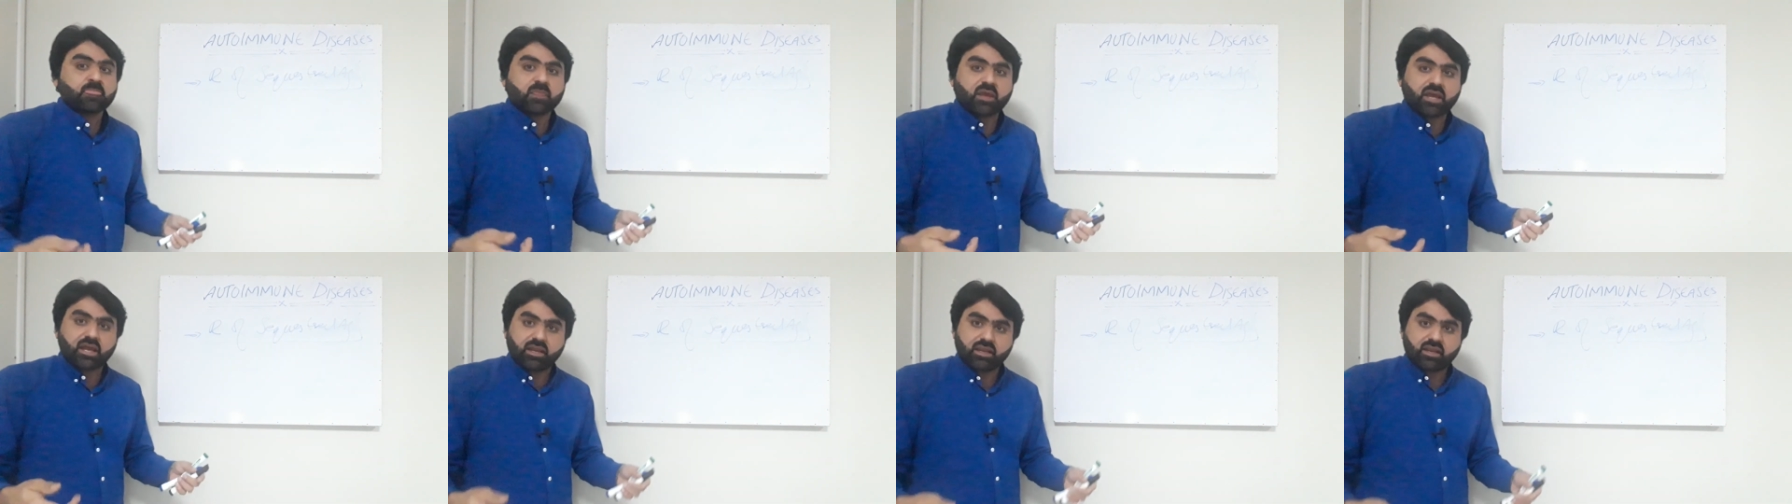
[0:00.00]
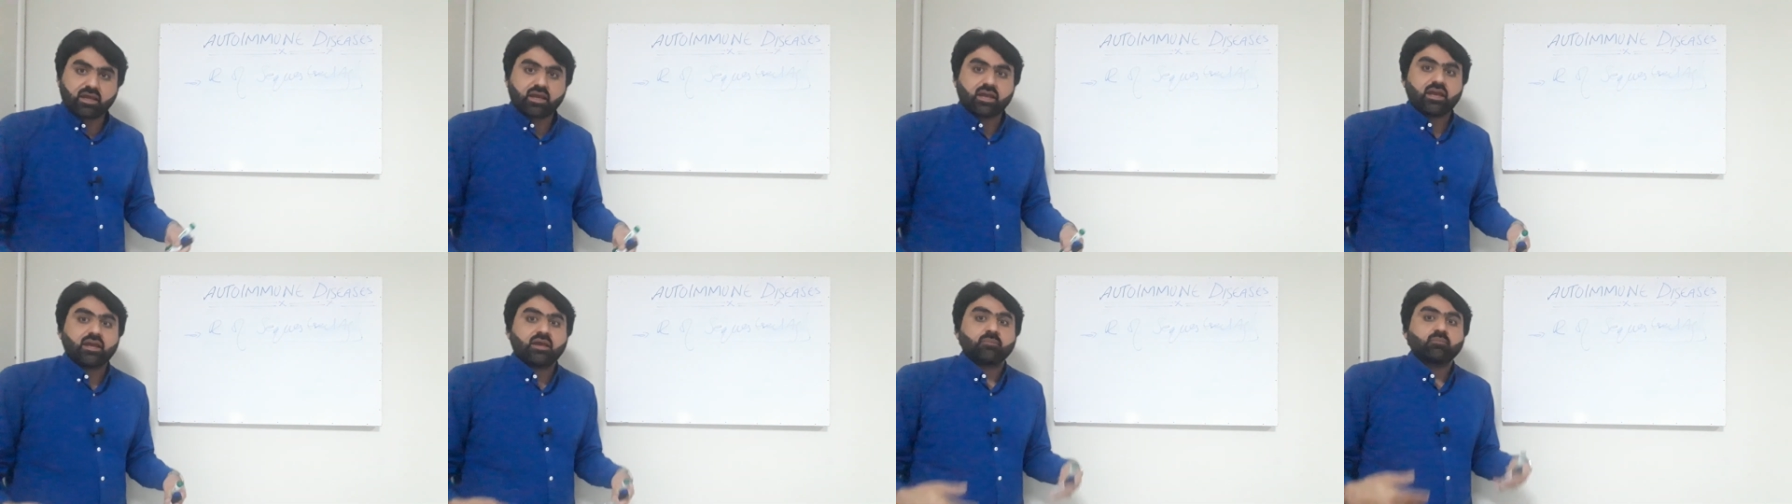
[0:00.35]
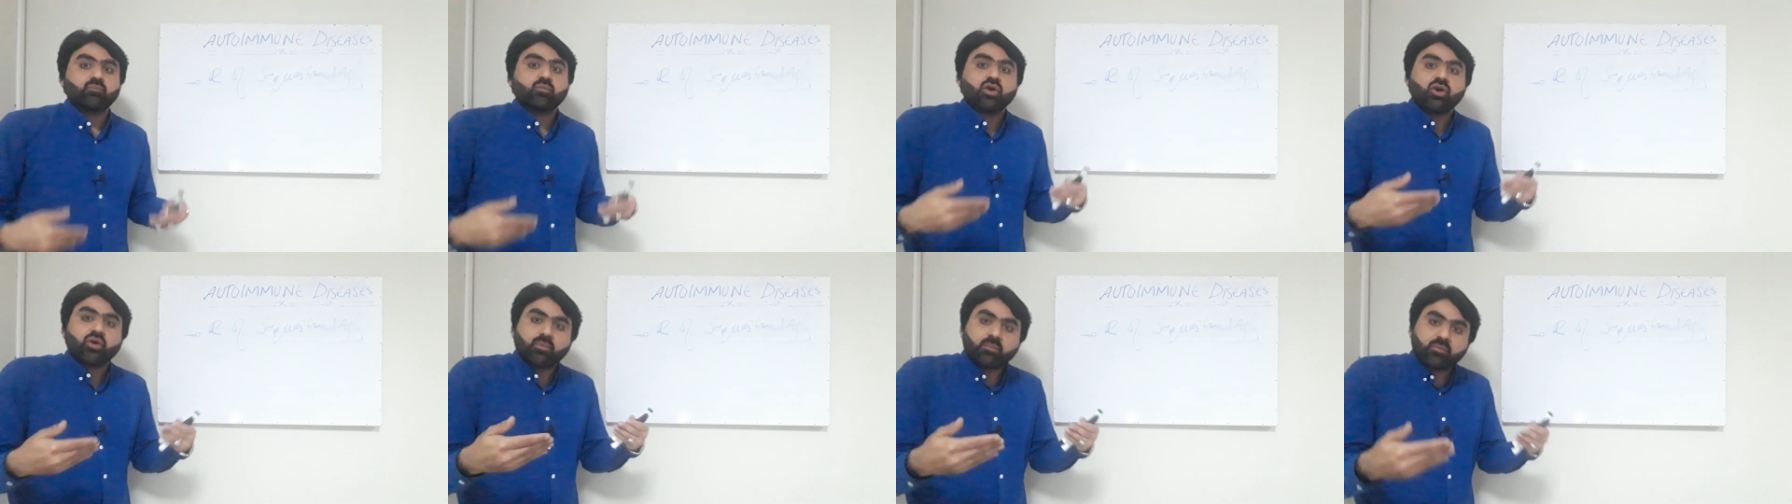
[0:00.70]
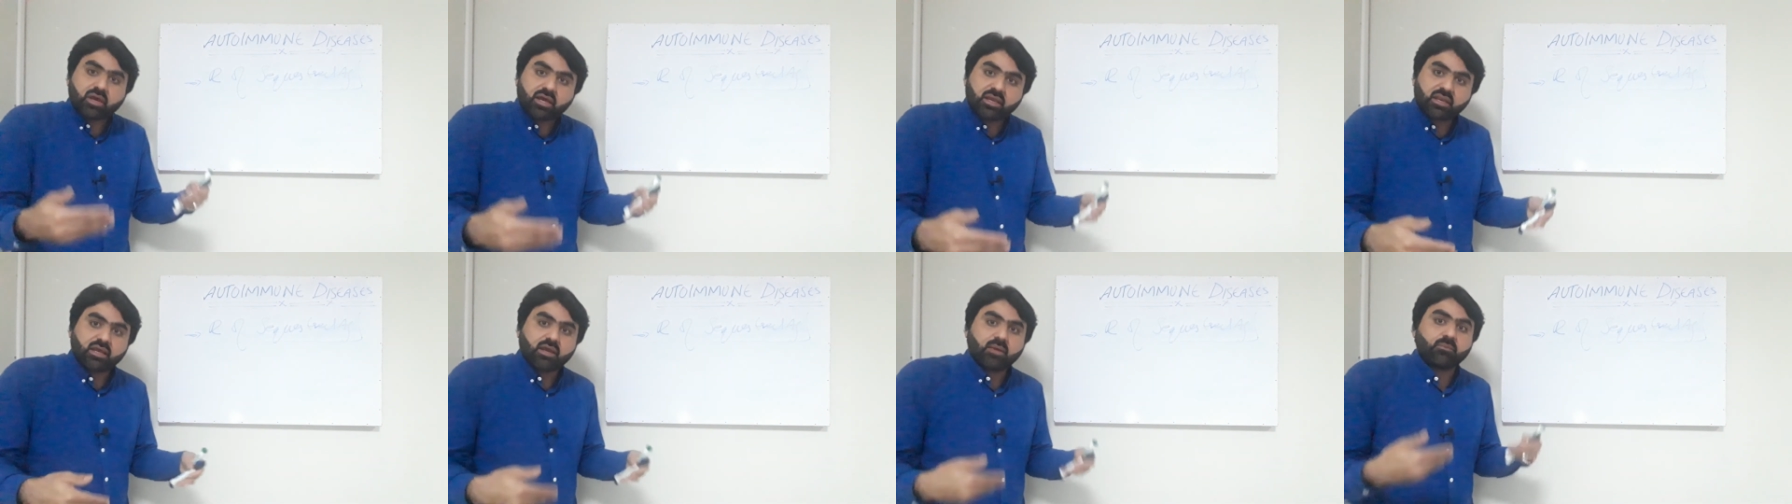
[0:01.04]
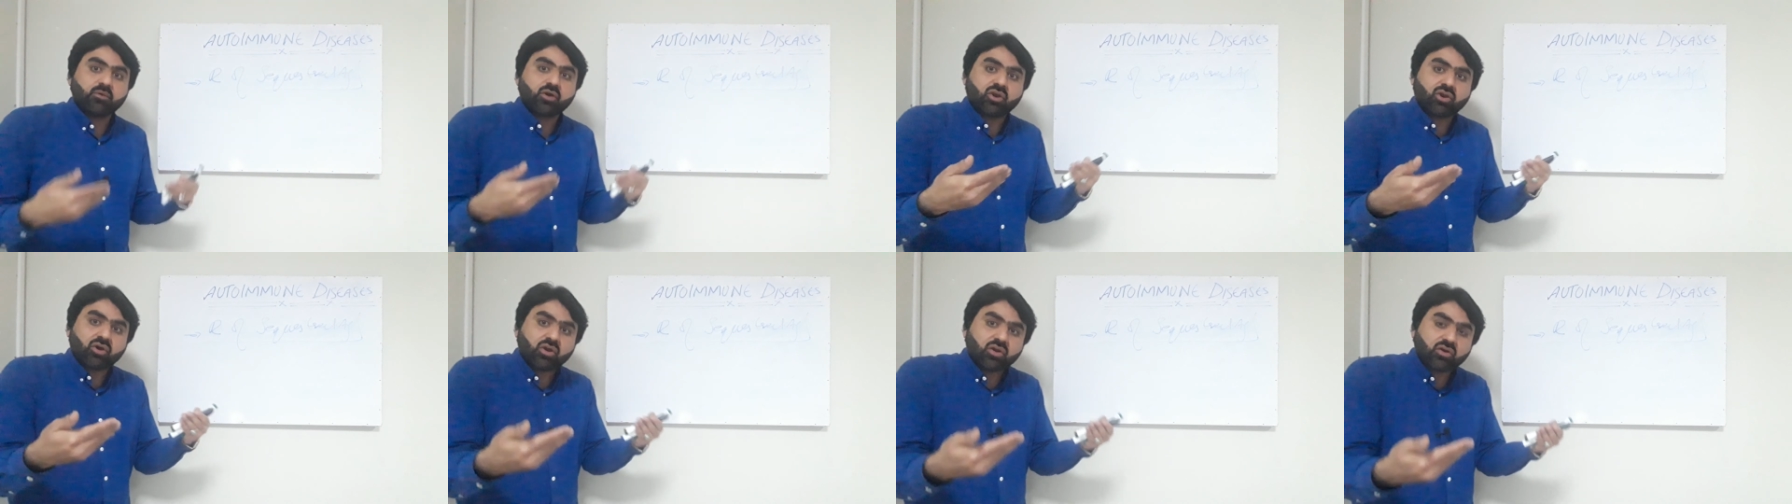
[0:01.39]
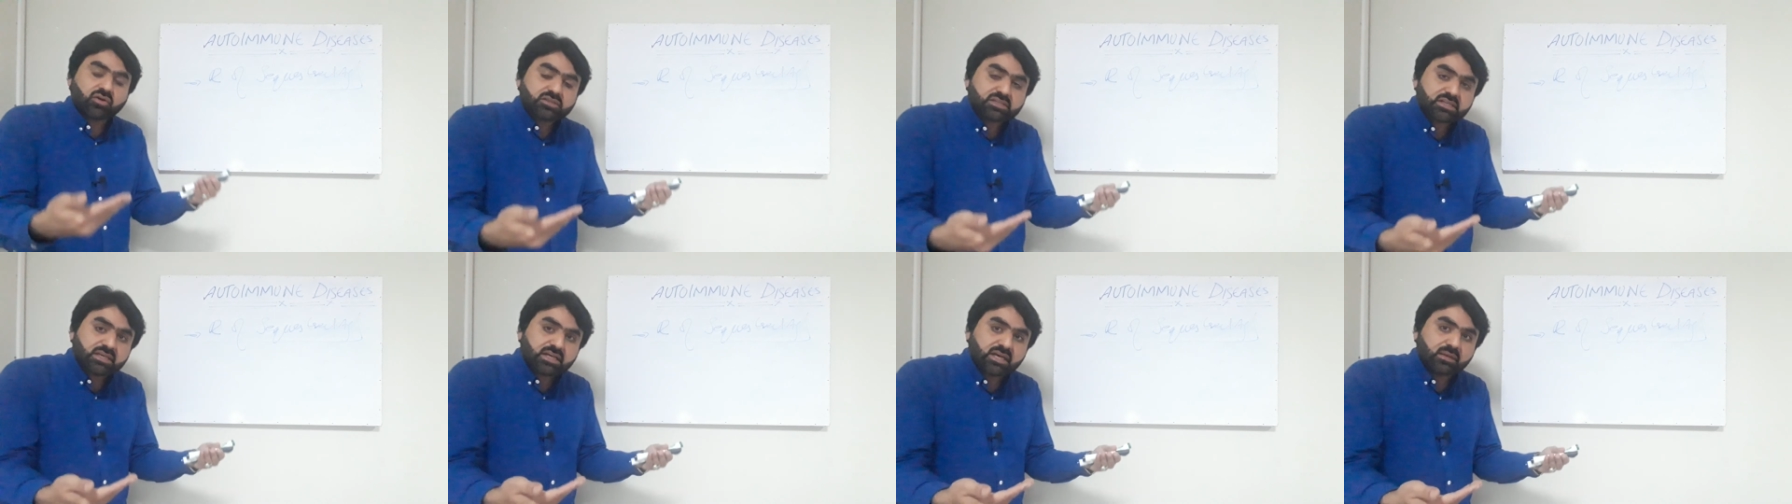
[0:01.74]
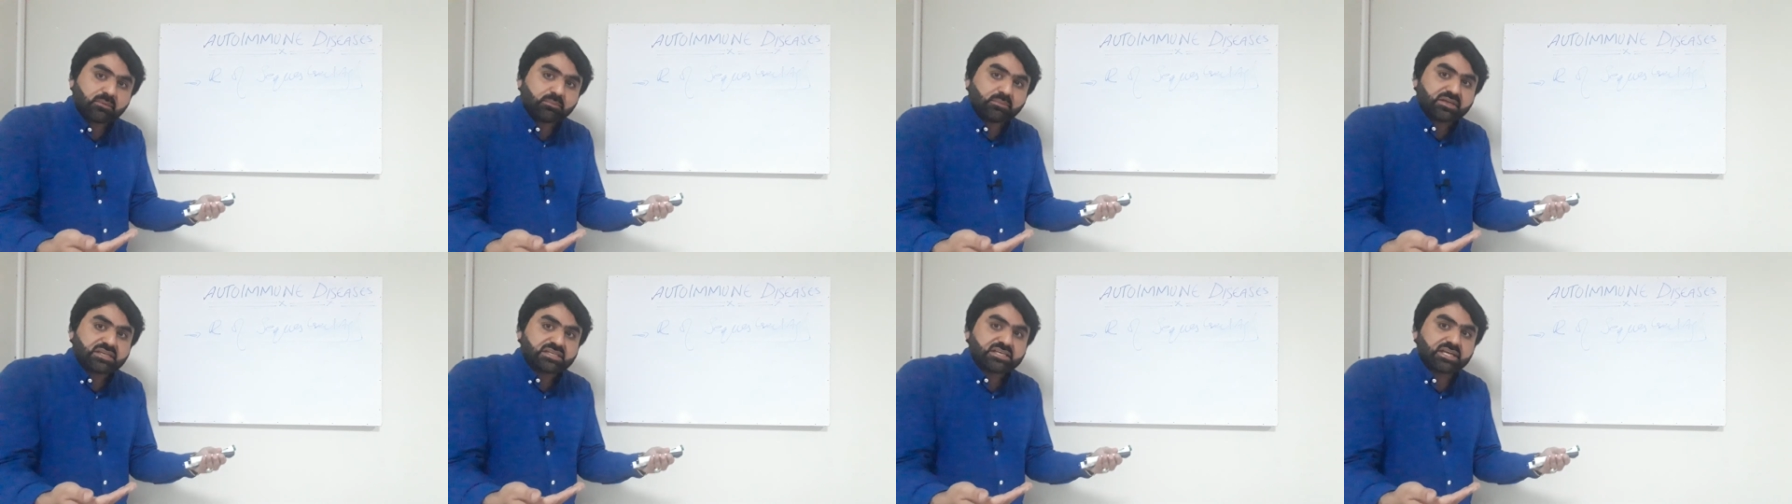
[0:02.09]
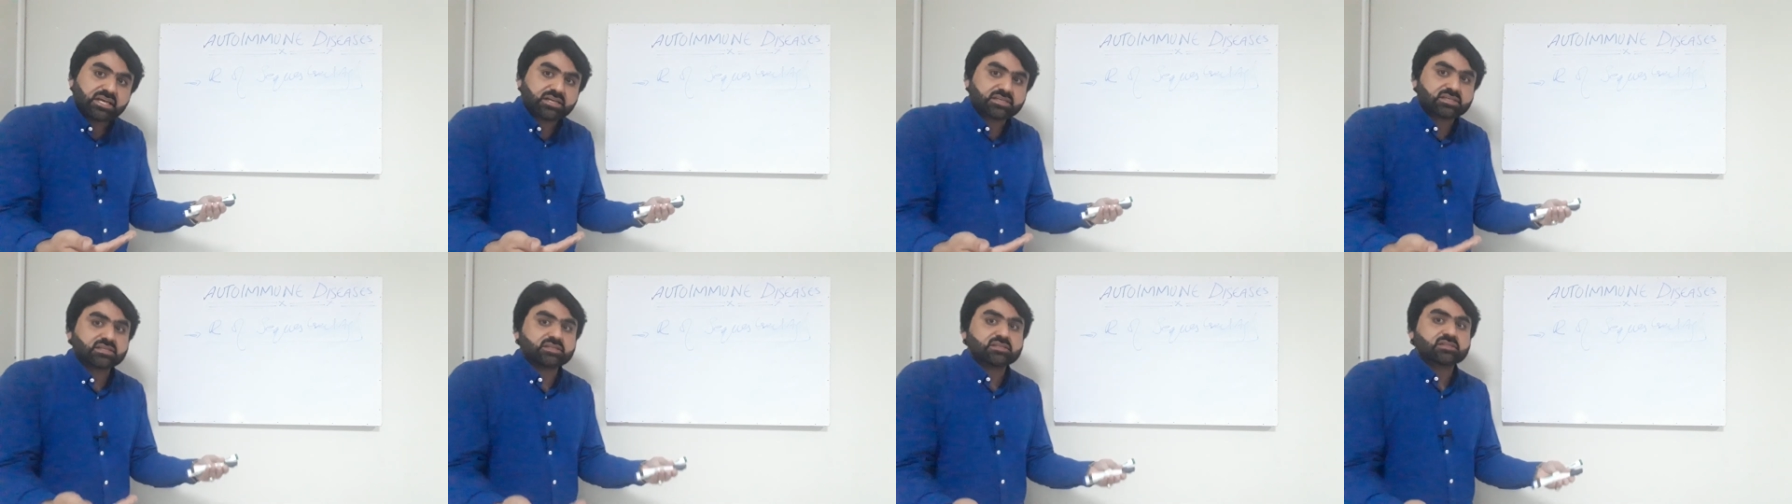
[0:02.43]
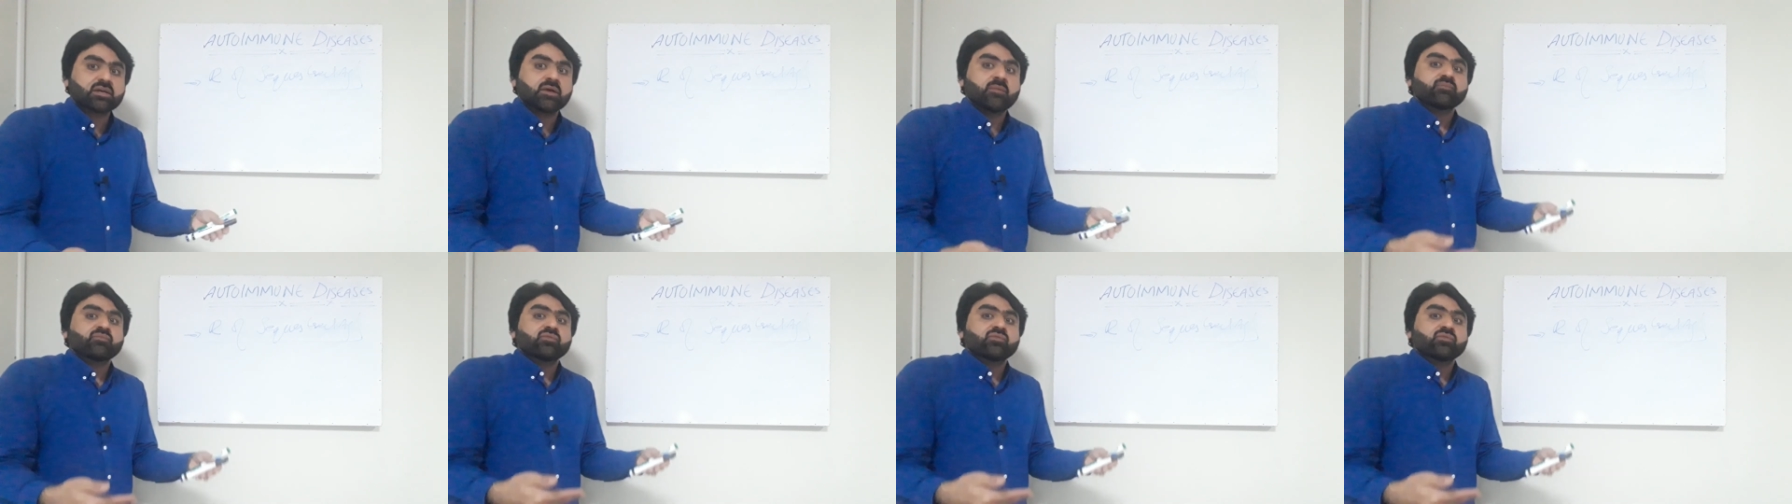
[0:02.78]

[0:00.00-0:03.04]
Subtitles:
in immunological mediated